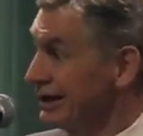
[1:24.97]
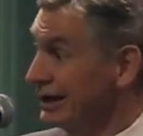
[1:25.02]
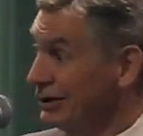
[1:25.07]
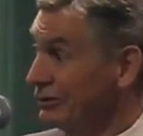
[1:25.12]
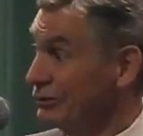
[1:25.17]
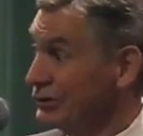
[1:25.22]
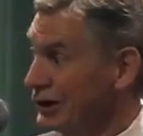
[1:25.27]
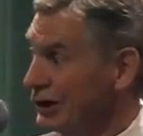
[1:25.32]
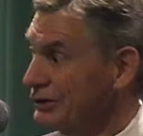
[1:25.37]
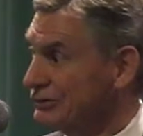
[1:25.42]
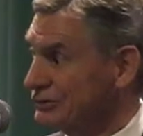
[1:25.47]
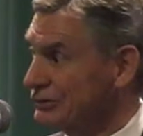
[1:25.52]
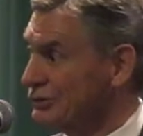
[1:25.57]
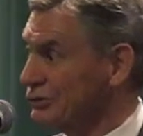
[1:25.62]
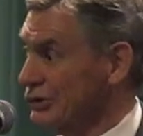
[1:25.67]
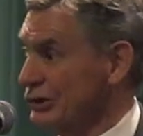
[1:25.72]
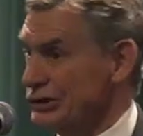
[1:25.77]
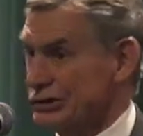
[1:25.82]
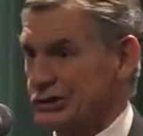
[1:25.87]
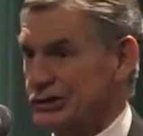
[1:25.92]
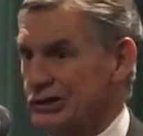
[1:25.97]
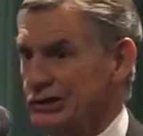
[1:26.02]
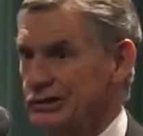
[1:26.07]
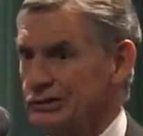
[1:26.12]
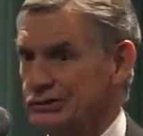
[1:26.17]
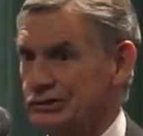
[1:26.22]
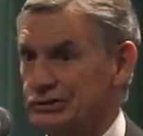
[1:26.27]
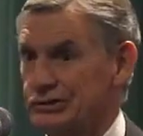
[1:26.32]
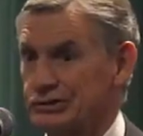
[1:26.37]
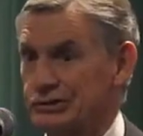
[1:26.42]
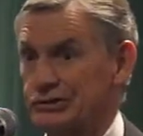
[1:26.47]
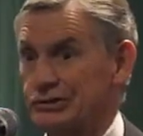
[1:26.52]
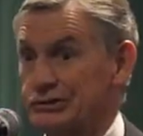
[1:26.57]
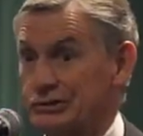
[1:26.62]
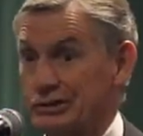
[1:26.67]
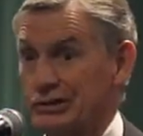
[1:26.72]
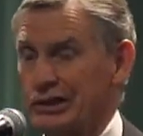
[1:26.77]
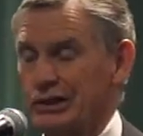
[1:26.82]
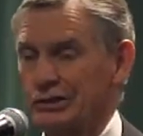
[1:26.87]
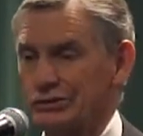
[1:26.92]
And we have some great kids. She
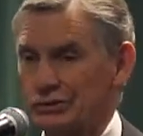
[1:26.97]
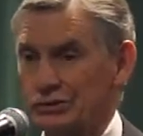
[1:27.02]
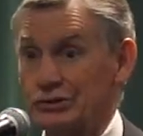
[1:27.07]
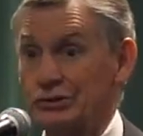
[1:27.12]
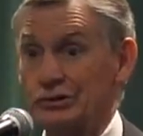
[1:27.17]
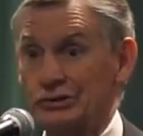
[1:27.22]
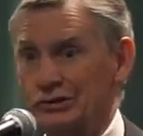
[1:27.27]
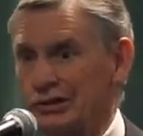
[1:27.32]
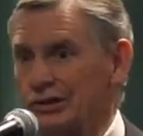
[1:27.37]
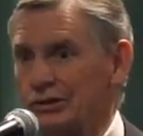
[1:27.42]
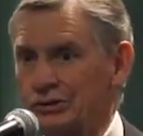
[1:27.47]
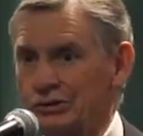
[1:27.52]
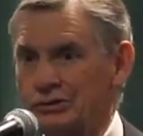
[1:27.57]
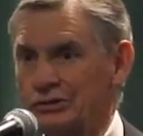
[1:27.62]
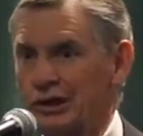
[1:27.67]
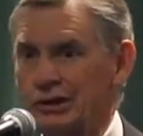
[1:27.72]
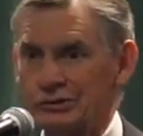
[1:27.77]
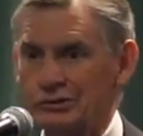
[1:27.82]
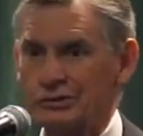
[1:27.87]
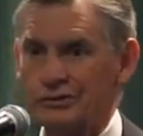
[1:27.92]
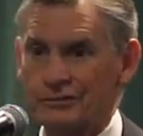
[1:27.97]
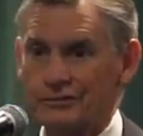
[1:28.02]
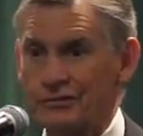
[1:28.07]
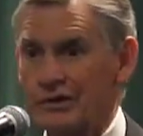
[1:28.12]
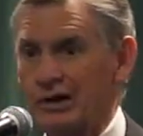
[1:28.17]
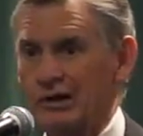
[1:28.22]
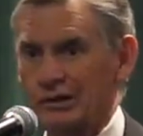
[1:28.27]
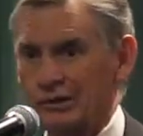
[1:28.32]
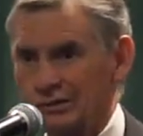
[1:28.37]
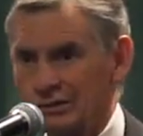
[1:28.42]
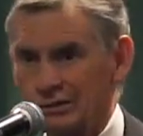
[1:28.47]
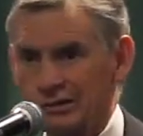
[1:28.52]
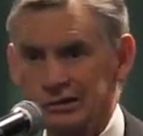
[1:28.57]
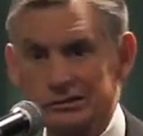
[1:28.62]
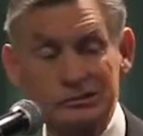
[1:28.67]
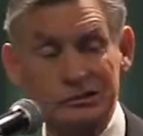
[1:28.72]
says, yeah, it's a good thing you're not their father.